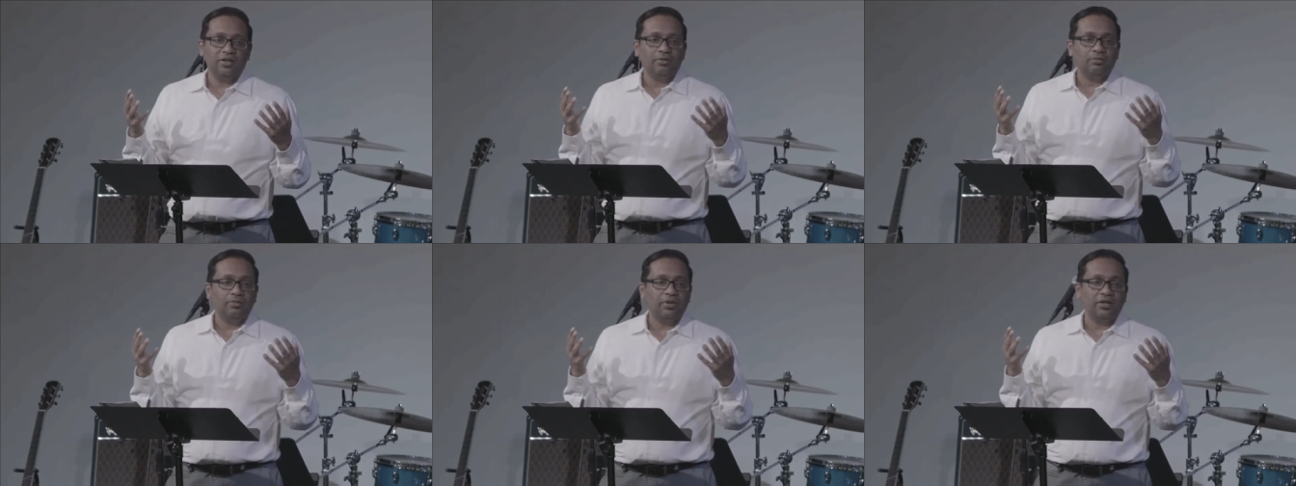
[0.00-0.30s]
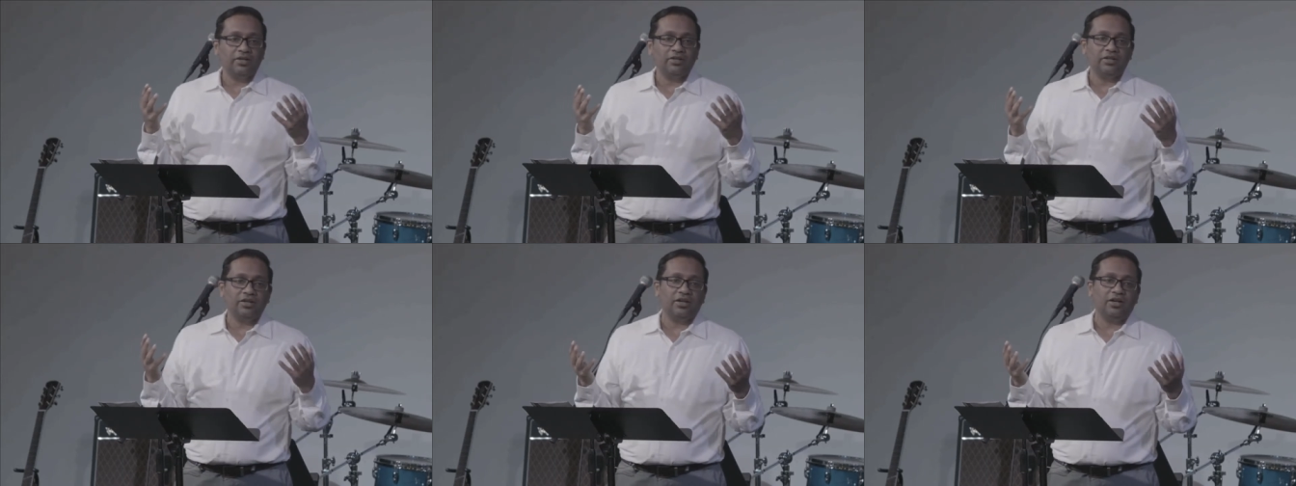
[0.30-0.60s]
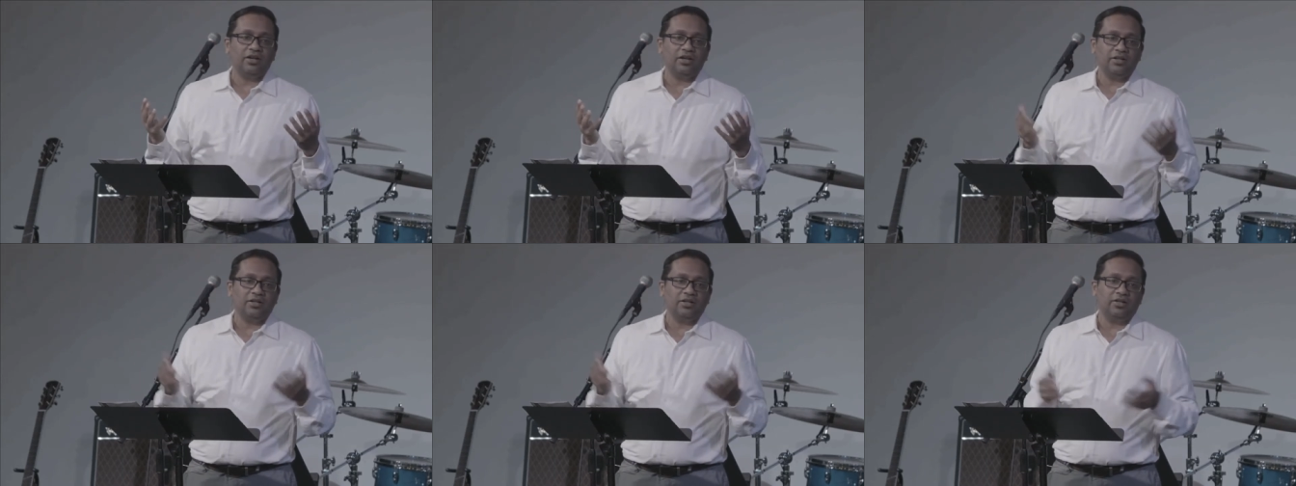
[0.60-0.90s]
my
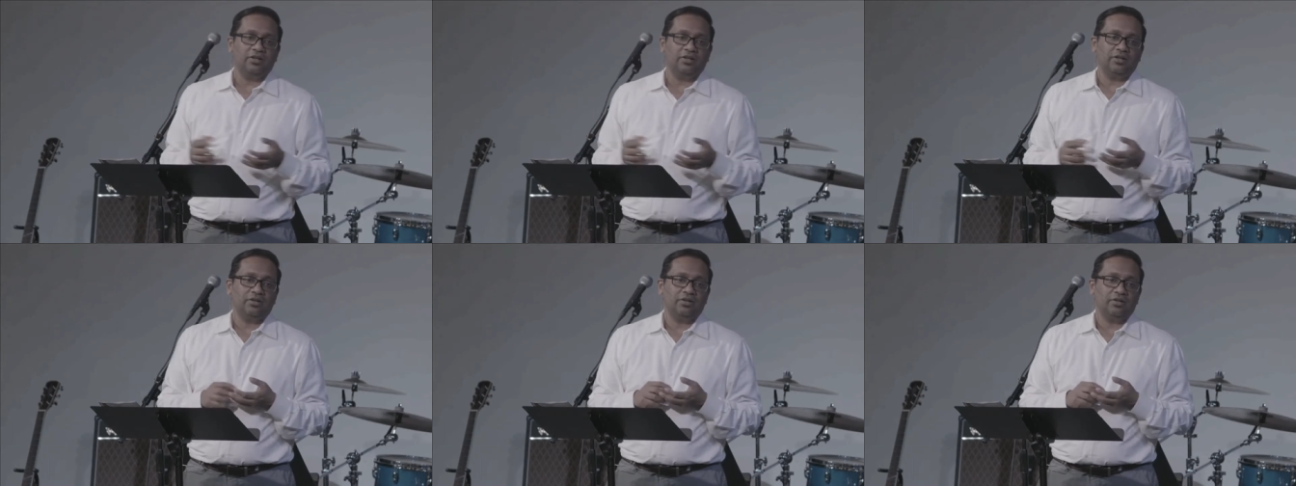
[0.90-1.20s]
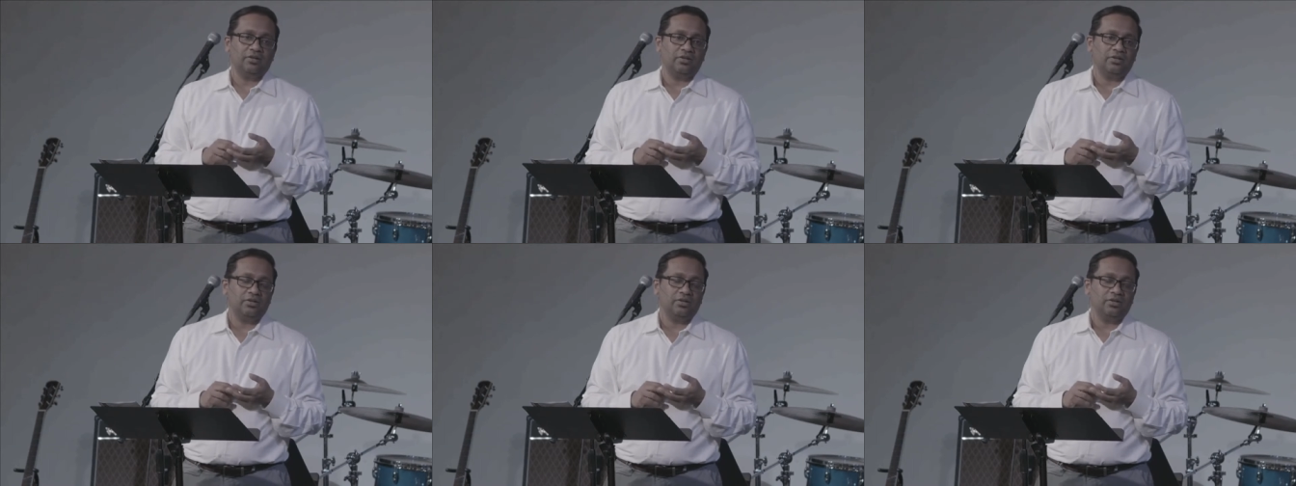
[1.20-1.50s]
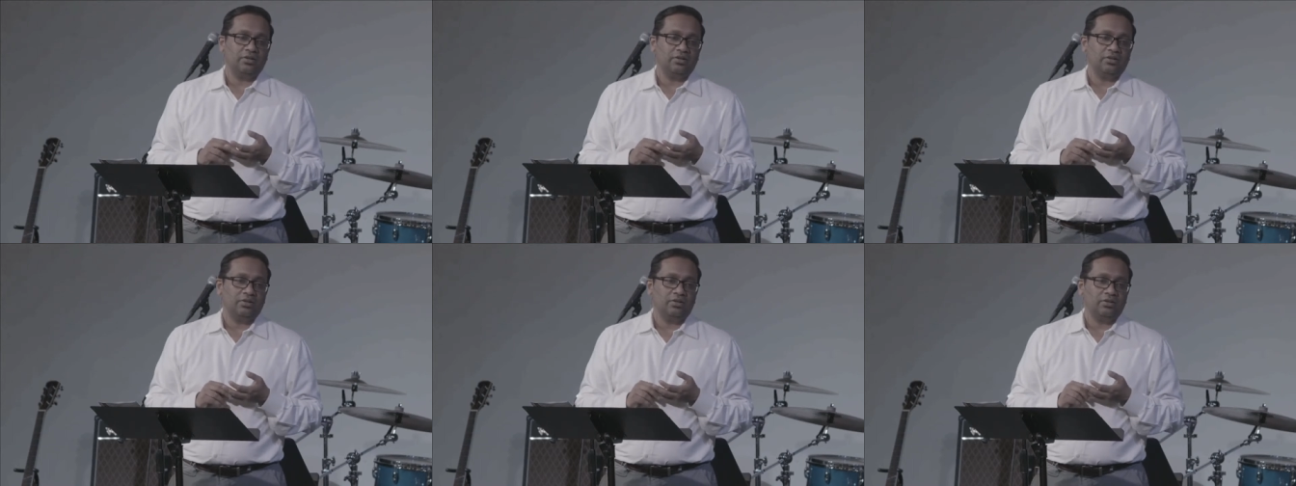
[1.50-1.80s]
God,
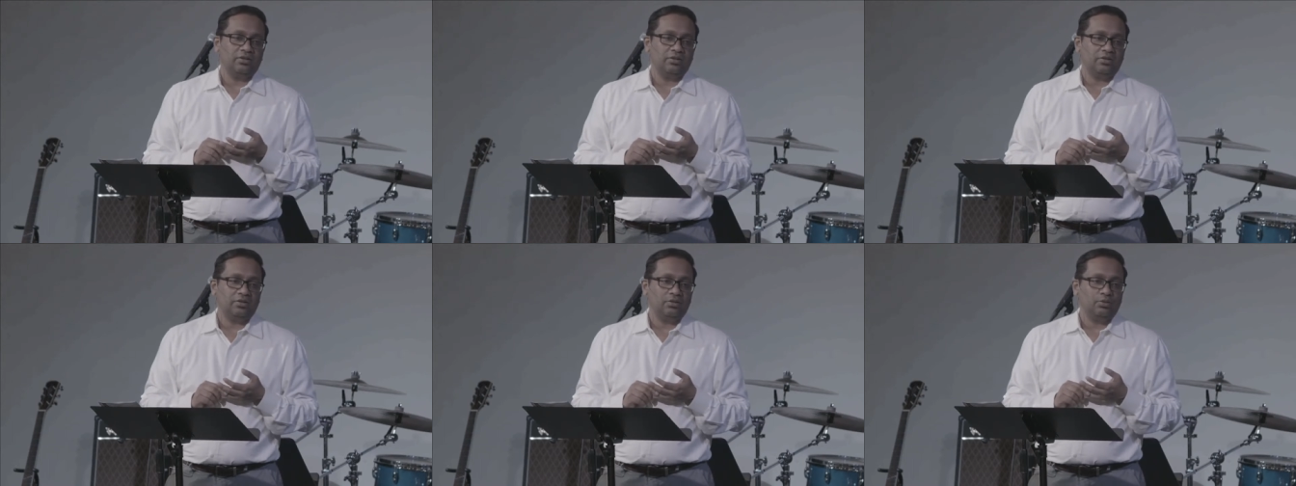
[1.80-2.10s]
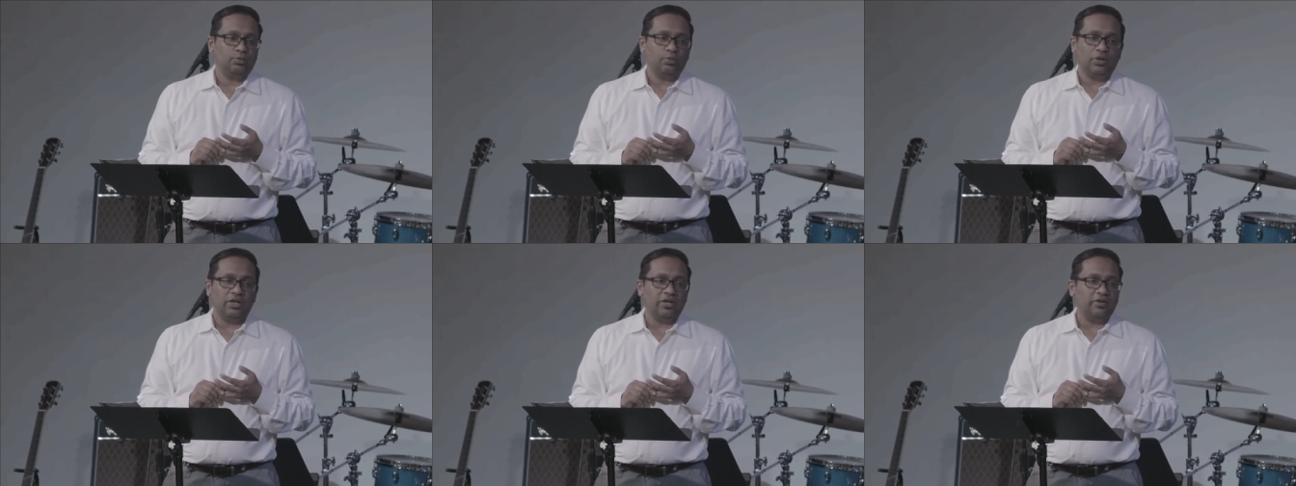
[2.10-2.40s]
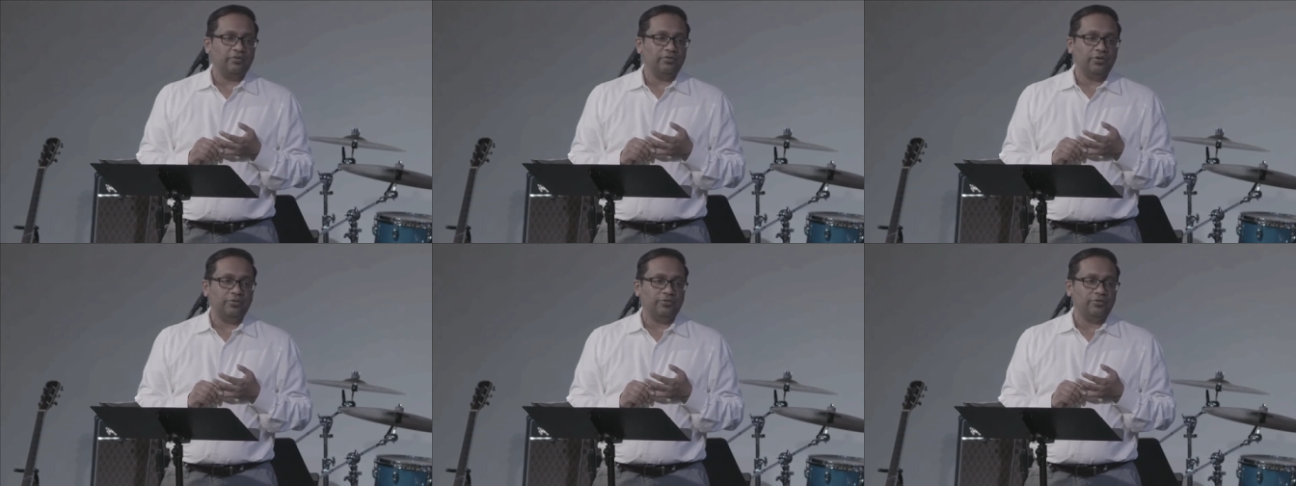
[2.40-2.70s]
why
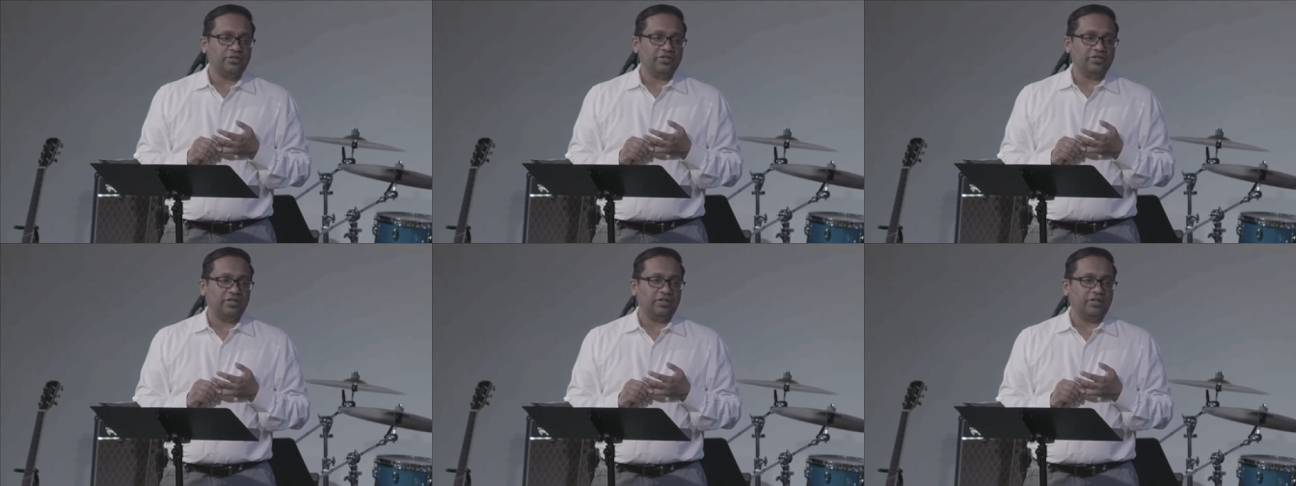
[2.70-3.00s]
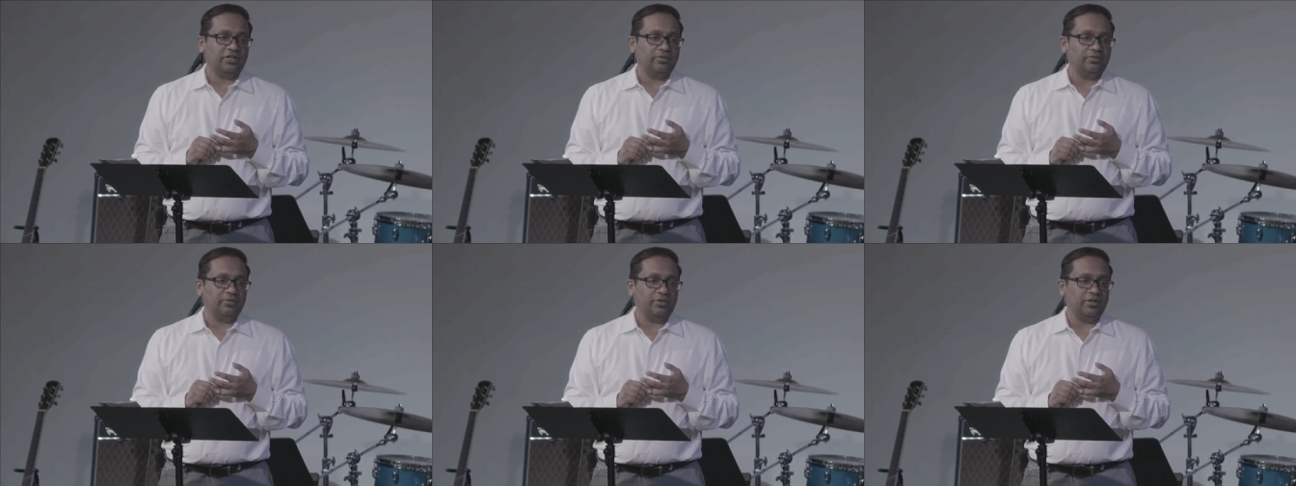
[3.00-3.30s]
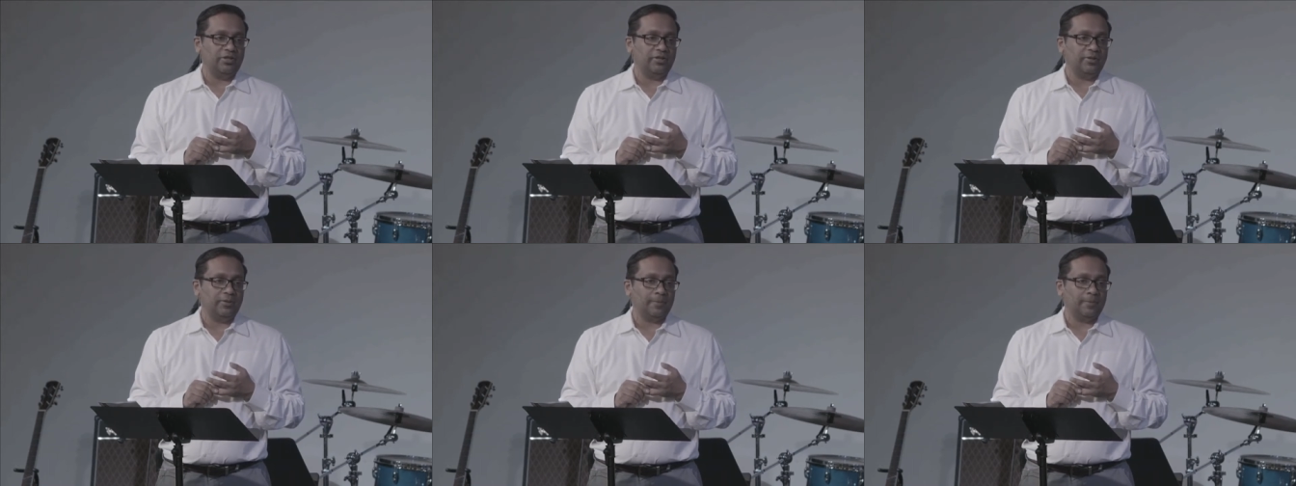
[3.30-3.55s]
have you forsaken me?